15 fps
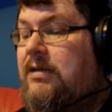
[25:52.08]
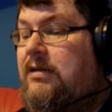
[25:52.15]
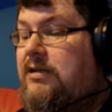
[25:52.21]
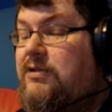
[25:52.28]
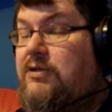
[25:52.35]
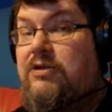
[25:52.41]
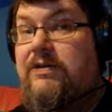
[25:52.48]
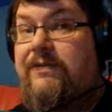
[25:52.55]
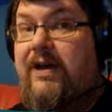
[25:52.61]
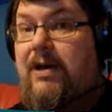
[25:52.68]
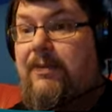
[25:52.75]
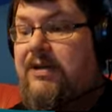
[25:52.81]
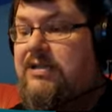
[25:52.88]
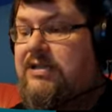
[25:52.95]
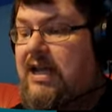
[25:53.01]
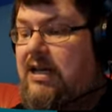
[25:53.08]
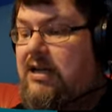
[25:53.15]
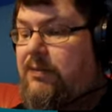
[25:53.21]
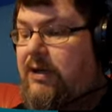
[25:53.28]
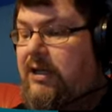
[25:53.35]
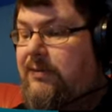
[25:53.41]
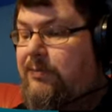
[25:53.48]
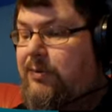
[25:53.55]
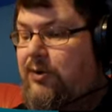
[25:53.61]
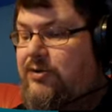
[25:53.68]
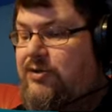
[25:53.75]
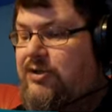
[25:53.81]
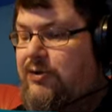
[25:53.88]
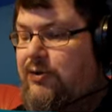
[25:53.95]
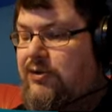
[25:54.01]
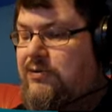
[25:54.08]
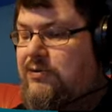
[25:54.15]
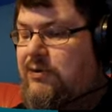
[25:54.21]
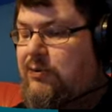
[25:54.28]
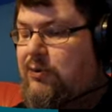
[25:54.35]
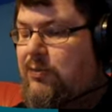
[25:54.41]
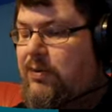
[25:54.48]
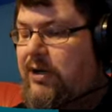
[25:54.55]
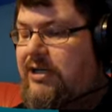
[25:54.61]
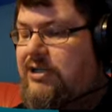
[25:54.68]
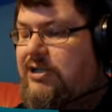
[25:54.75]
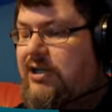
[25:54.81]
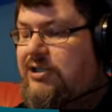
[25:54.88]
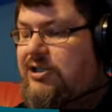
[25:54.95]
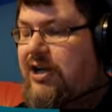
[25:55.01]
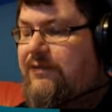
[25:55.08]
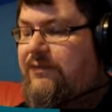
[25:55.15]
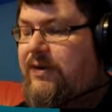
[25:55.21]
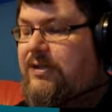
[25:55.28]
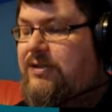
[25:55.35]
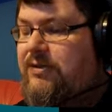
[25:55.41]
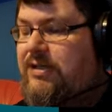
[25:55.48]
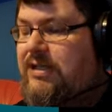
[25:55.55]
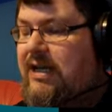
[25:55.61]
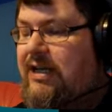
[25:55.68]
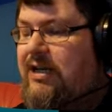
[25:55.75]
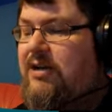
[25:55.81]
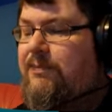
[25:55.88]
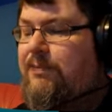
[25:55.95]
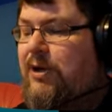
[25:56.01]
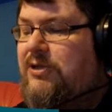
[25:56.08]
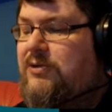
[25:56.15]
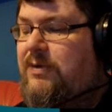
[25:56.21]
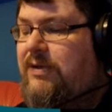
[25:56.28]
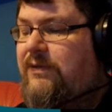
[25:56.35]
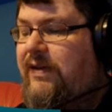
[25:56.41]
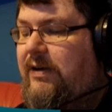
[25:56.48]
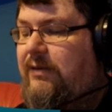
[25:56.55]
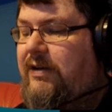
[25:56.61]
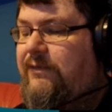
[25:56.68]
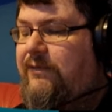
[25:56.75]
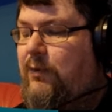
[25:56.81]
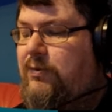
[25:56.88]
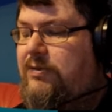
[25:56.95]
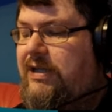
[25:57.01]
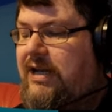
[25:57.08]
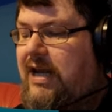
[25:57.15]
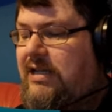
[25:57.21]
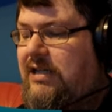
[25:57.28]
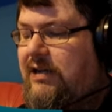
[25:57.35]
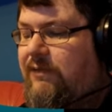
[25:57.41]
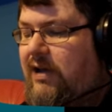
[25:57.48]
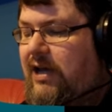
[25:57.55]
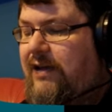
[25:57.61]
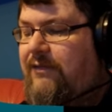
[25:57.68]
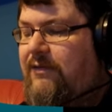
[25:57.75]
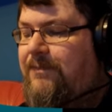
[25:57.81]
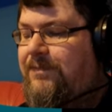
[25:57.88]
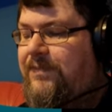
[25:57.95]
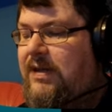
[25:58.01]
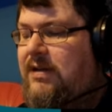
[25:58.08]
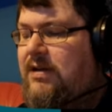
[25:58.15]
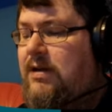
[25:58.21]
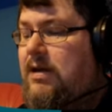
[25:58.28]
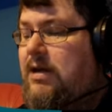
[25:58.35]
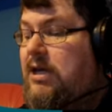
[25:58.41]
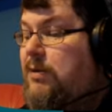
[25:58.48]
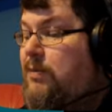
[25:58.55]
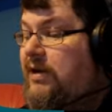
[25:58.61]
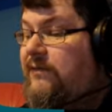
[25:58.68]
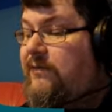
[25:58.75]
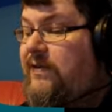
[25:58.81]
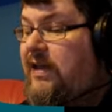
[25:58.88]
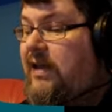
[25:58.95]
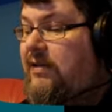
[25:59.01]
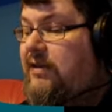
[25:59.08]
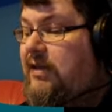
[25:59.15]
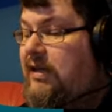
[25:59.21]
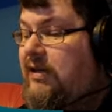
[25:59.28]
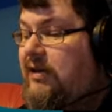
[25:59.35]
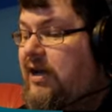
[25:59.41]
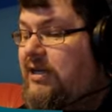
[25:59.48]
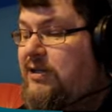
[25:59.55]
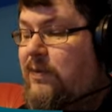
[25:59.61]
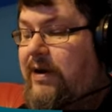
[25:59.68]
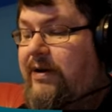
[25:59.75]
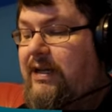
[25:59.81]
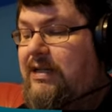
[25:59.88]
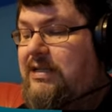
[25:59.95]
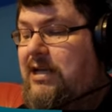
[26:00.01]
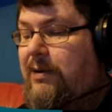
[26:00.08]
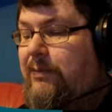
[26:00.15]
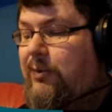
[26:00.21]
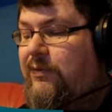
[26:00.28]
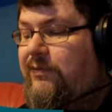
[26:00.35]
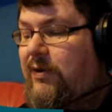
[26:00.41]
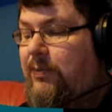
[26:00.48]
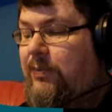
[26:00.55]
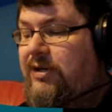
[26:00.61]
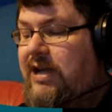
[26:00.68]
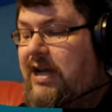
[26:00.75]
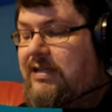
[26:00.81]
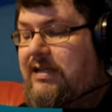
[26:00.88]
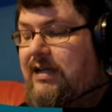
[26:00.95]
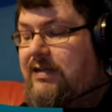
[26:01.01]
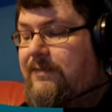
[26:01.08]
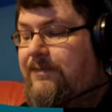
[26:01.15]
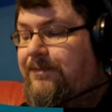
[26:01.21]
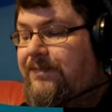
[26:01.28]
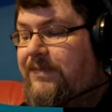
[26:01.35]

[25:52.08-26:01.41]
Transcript: The suit of armour standing by the bronze doors was worn by Sir Geoffrey Tressilian at Bosworth Field in 1485. You might think that a knight wearing this armour would feel protected.